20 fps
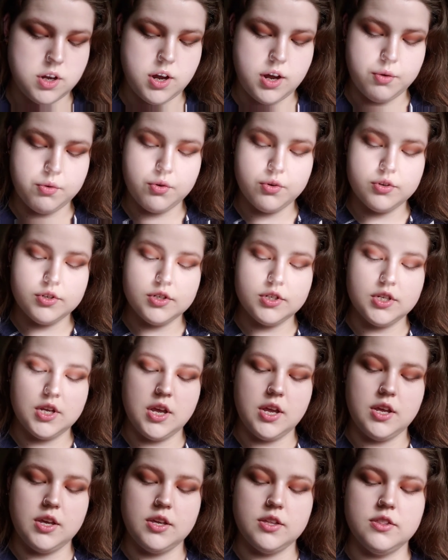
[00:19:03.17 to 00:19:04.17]
I'm going to
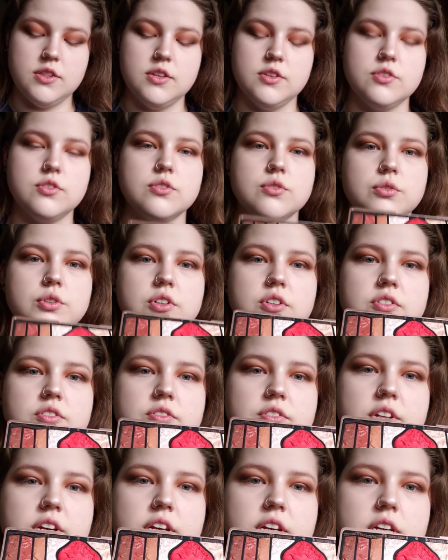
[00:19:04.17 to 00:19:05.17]
take this sort
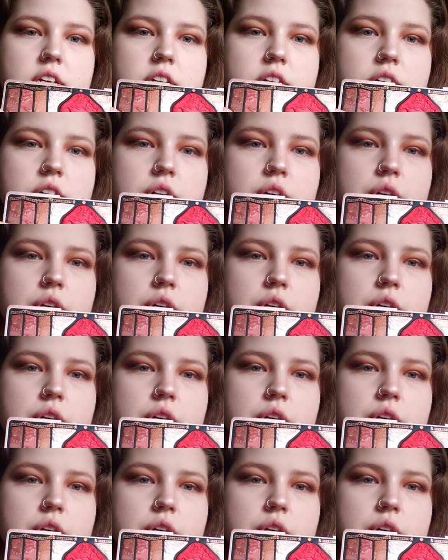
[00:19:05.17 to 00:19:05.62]
of, like